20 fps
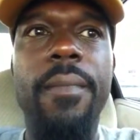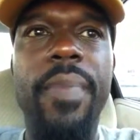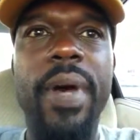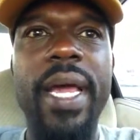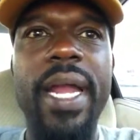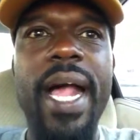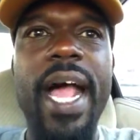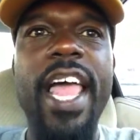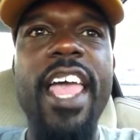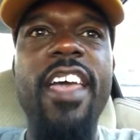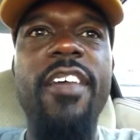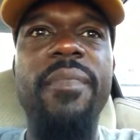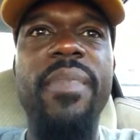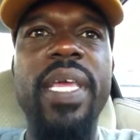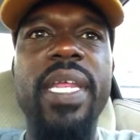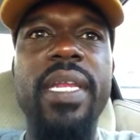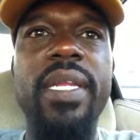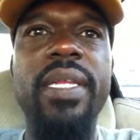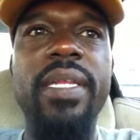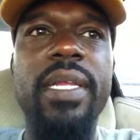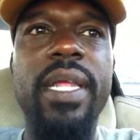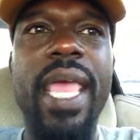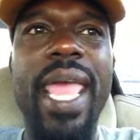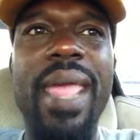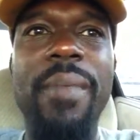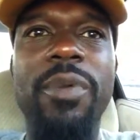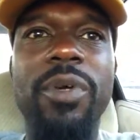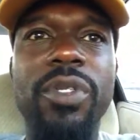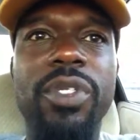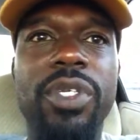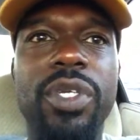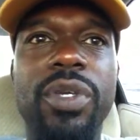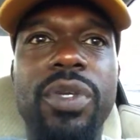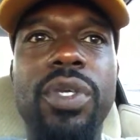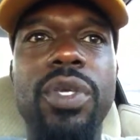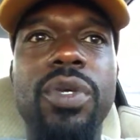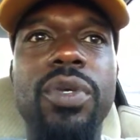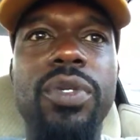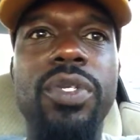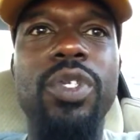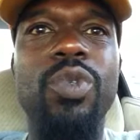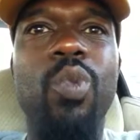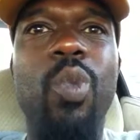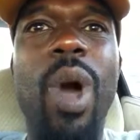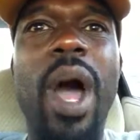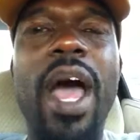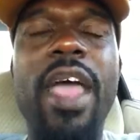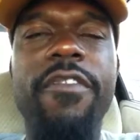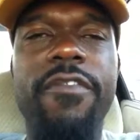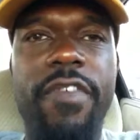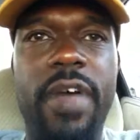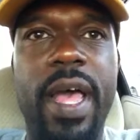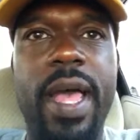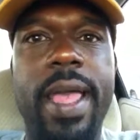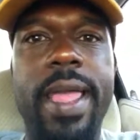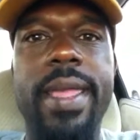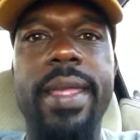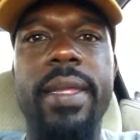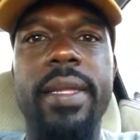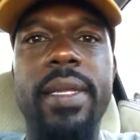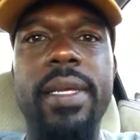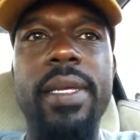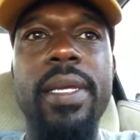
But I have been able to use Wi-Fi